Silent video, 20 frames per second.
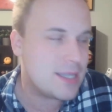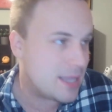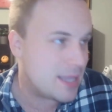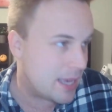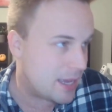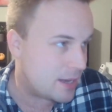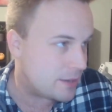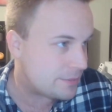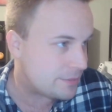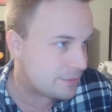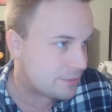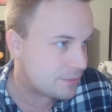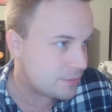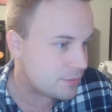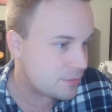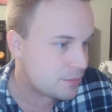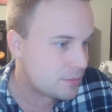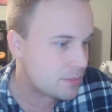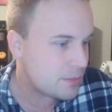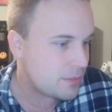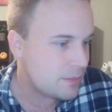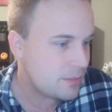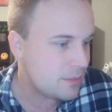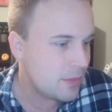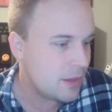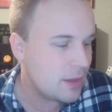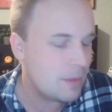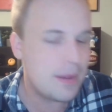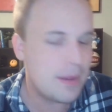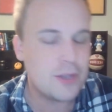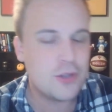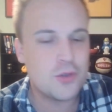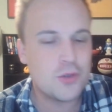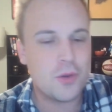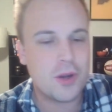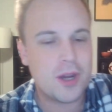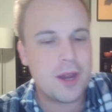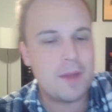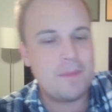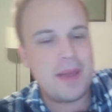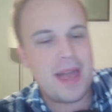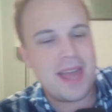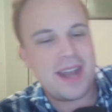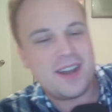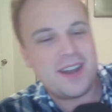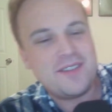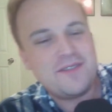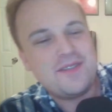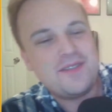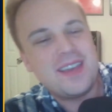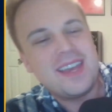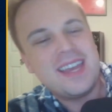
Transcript: that the Pacers were competitive